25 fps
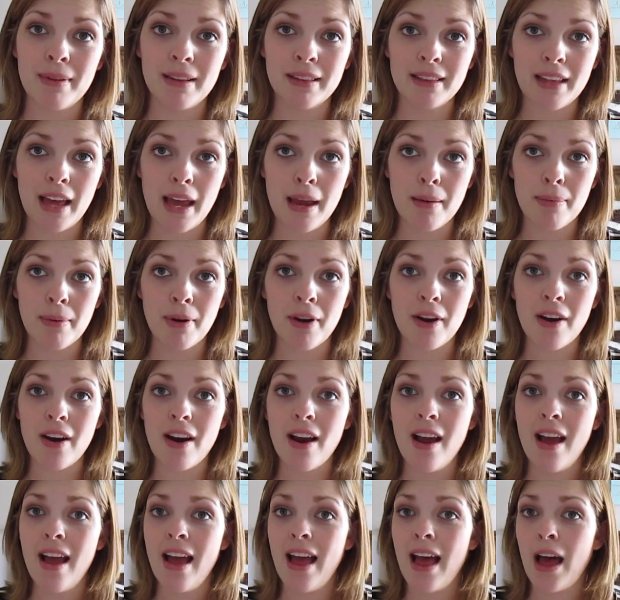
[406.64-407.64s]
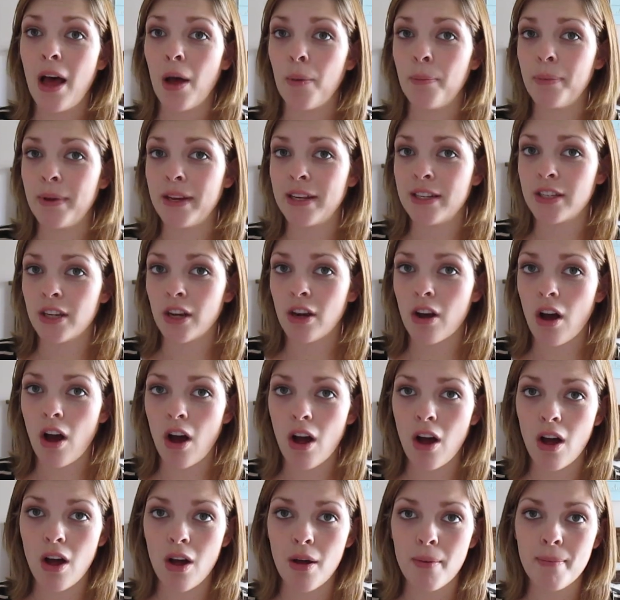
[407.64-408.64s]
labor, helping to
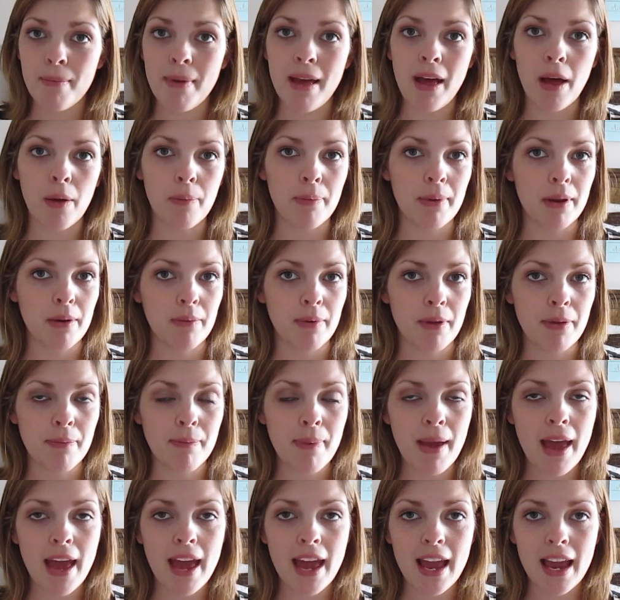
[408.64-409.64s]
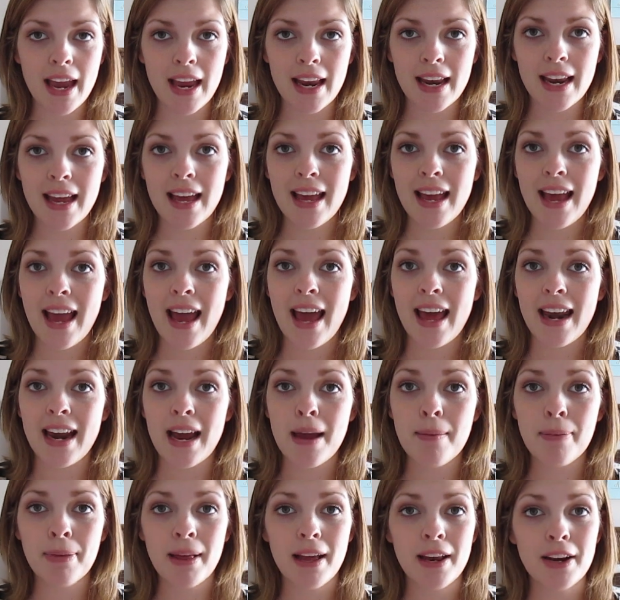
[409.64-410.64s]
calm, helping with pain. And
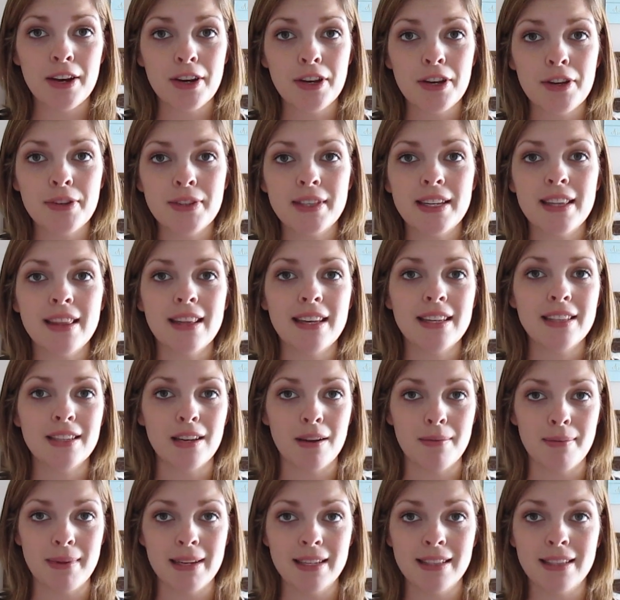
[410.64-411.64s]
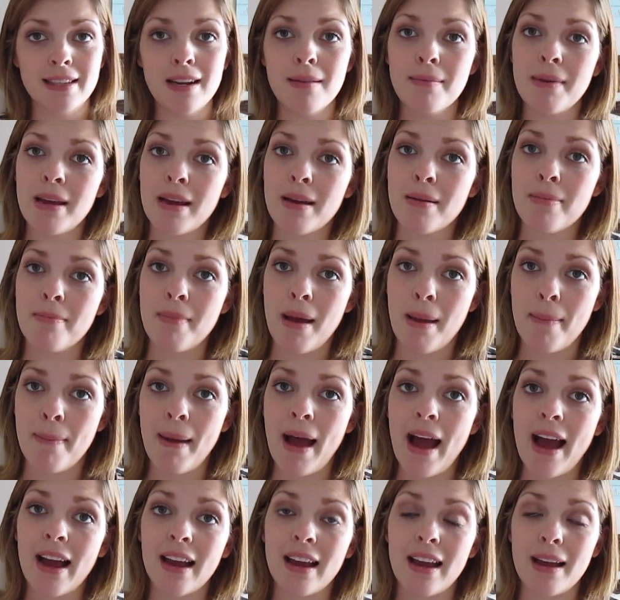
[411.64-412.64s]
I plan on using this on my stomach, my
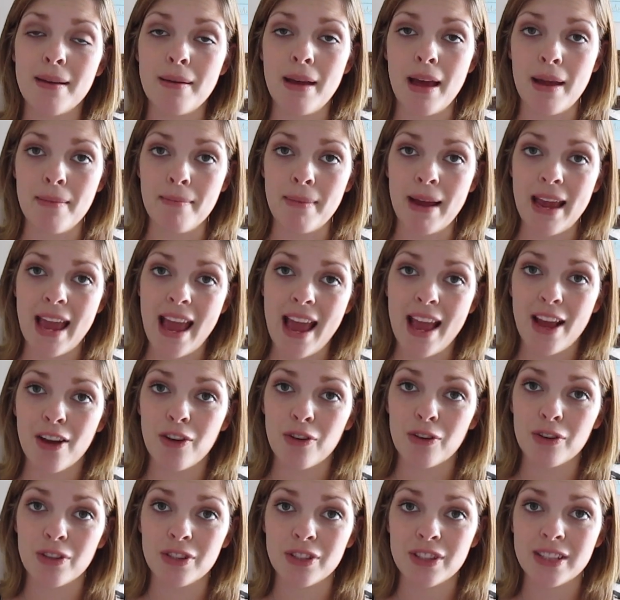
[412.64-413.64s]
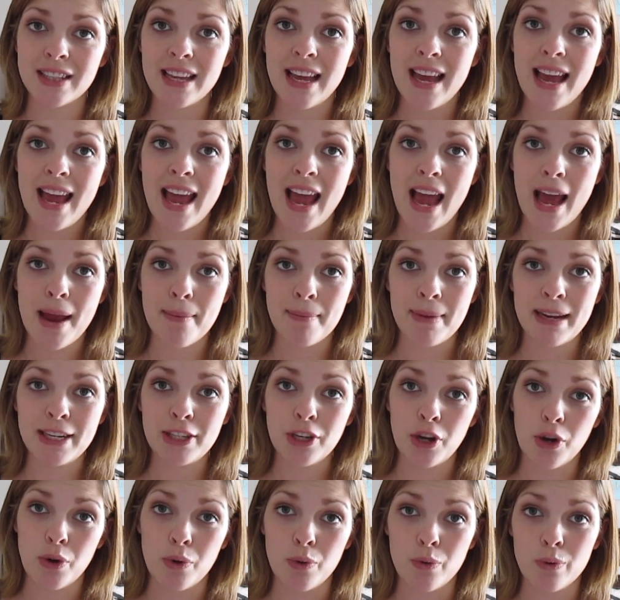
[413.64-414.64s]
back, and my ankles and my
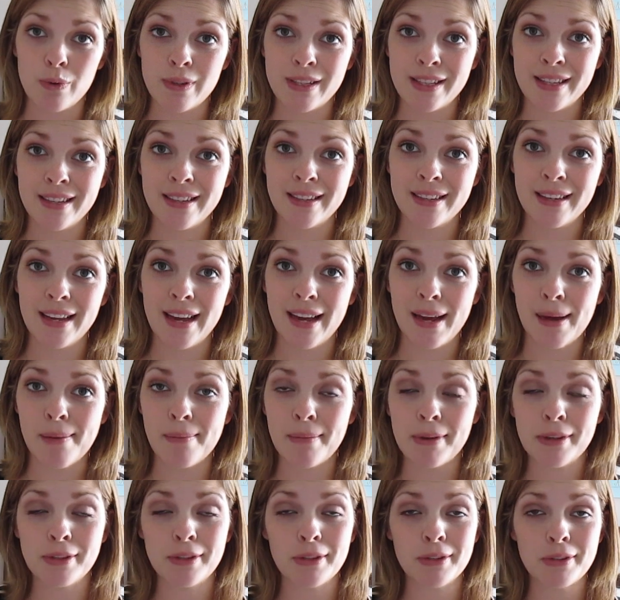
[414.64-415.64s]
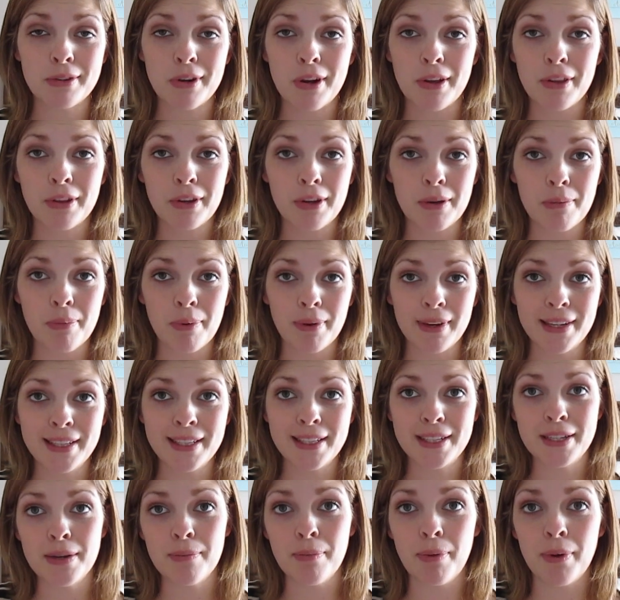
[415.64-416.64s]
toes, because those are all the good
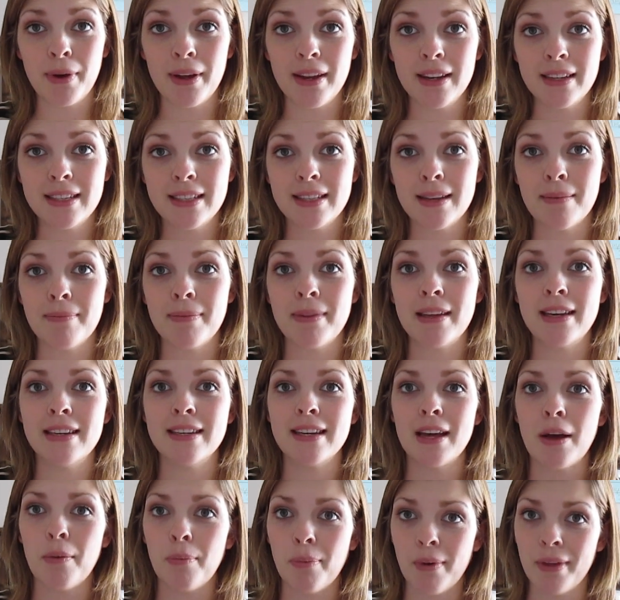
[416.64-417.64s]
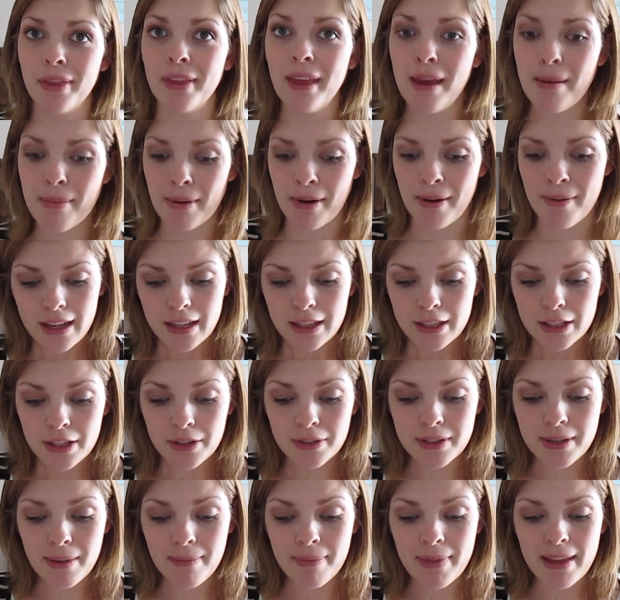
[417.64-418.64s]
points to put something to help with labor.
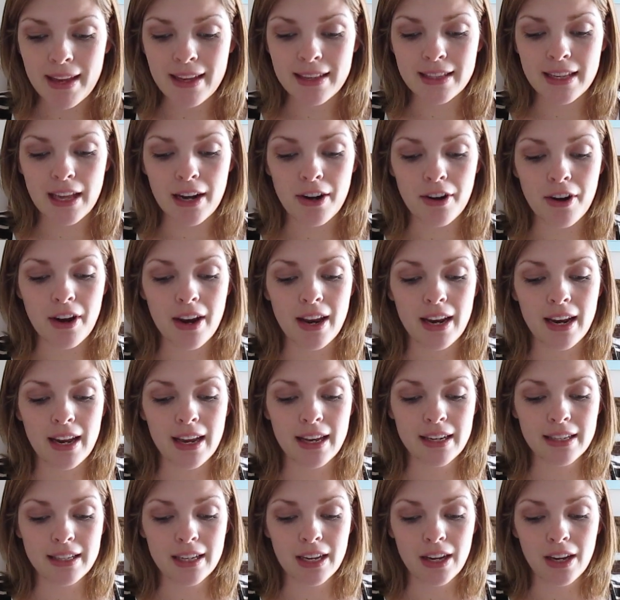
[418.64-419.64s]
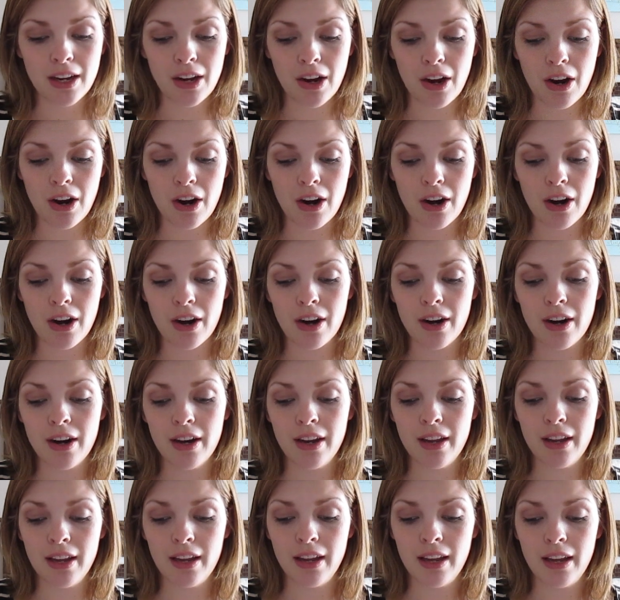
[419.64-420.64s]
So some things that are in it are
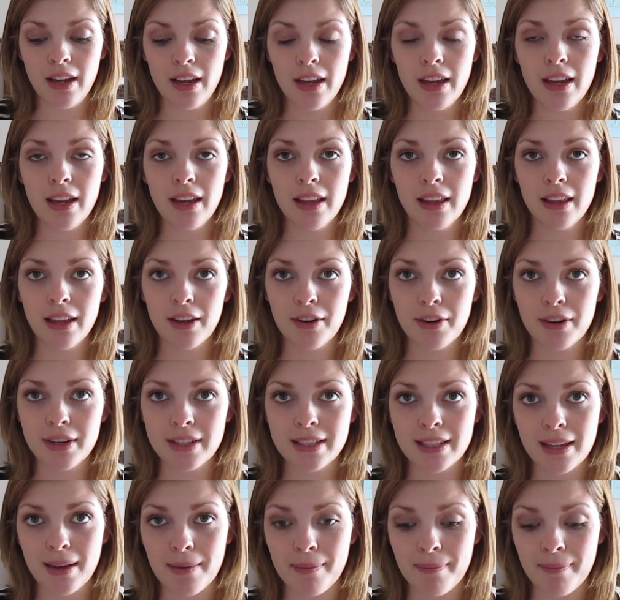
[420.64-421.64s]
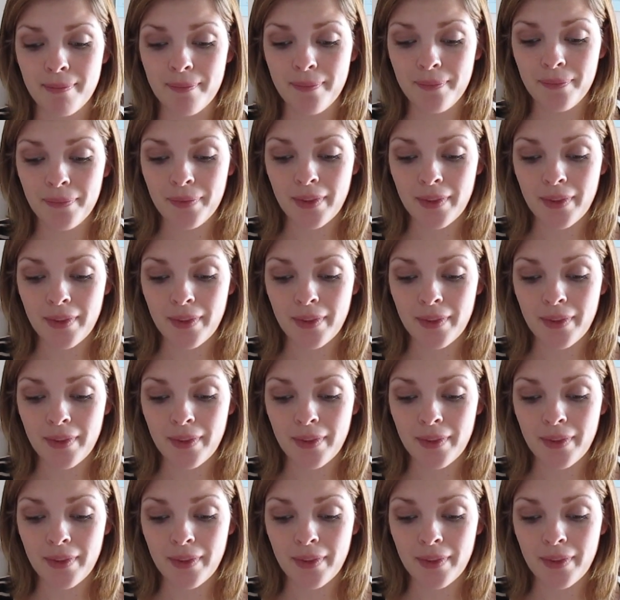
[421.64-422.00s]
helichrysum,